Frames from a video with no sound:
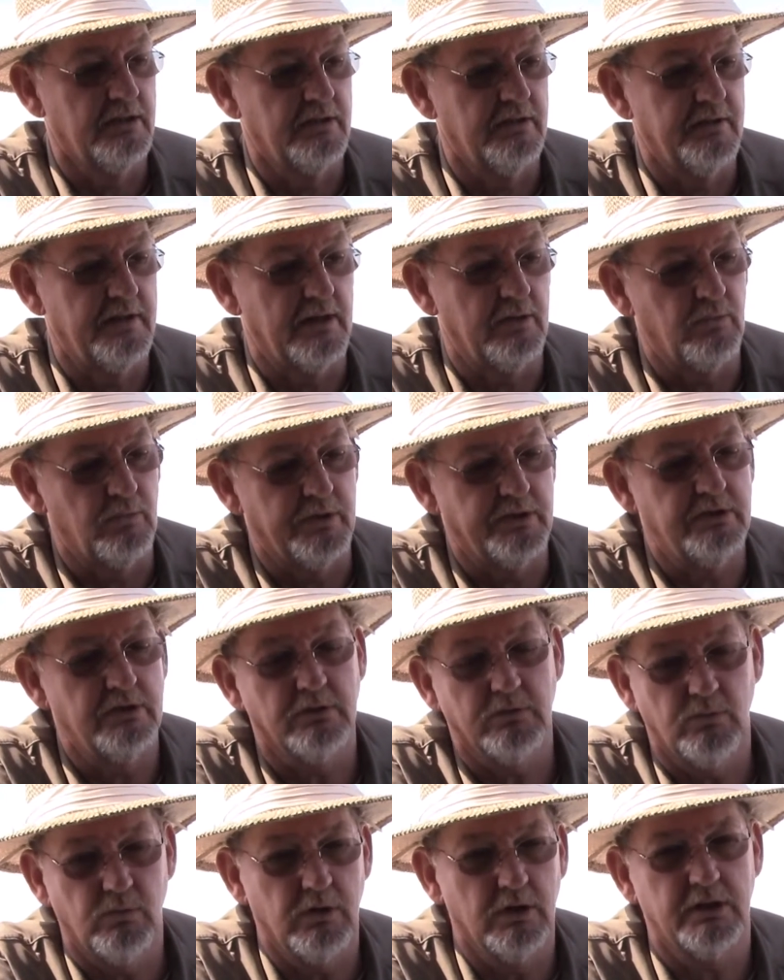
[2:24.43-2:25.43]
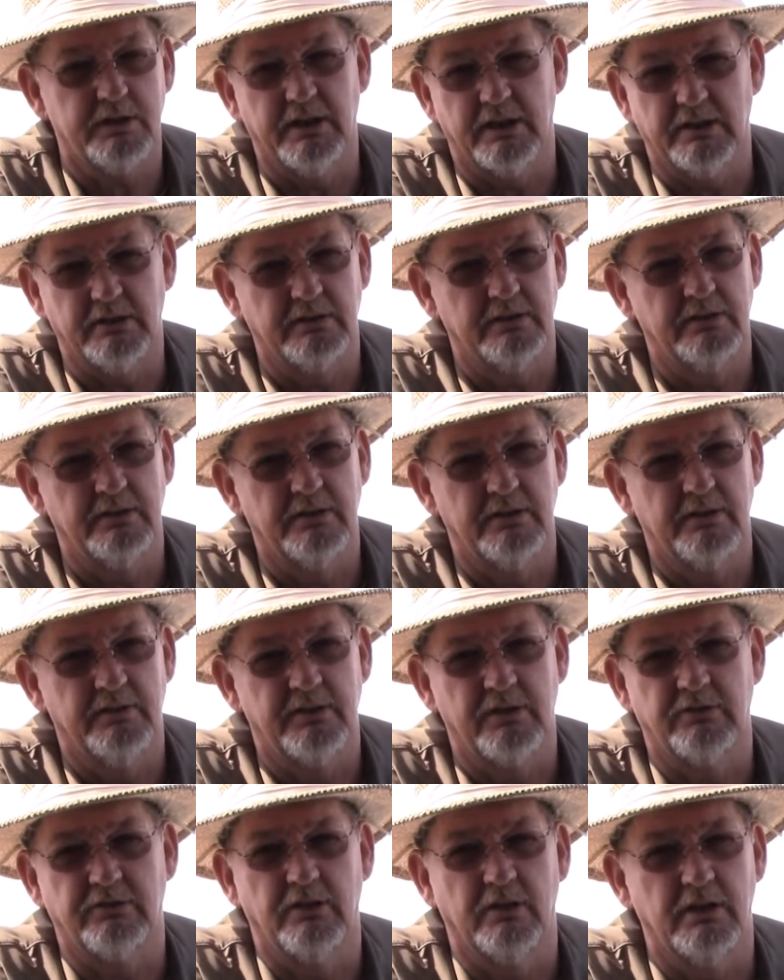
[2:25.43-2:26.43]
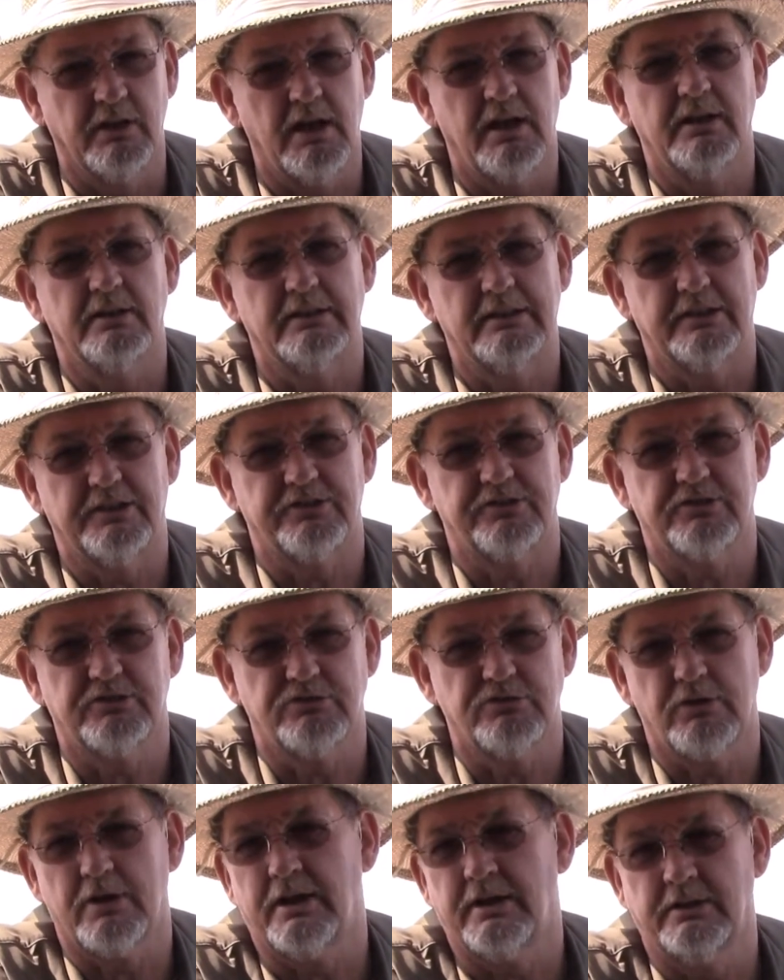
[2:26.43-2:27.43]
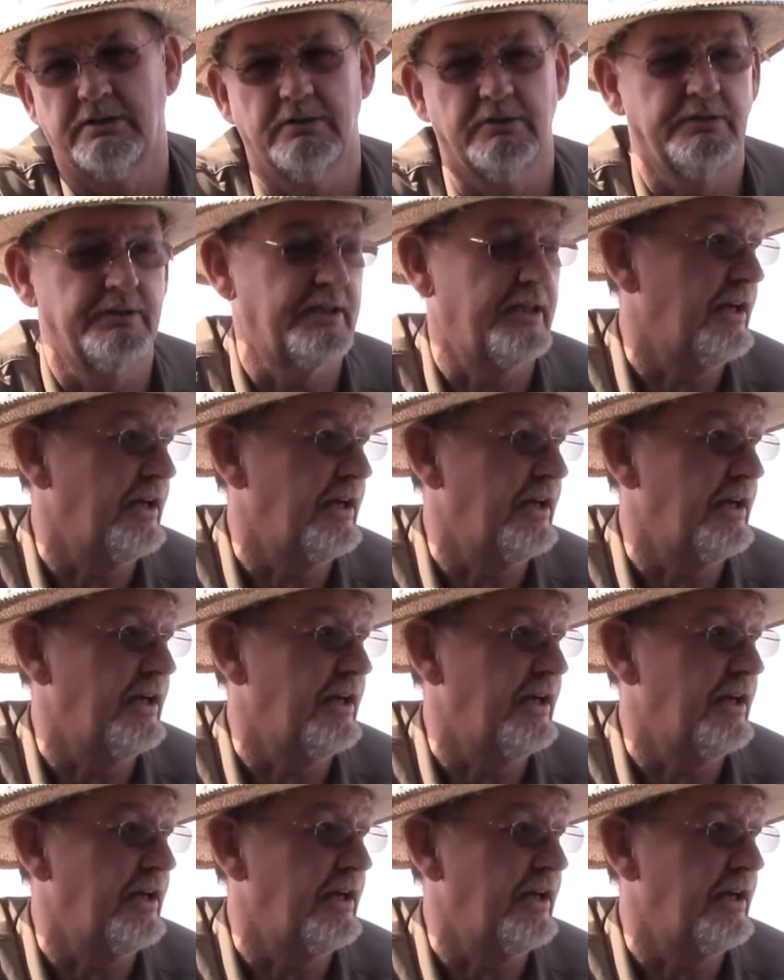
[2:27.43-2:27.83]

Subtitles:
That when you're working, there's a lot less strain on the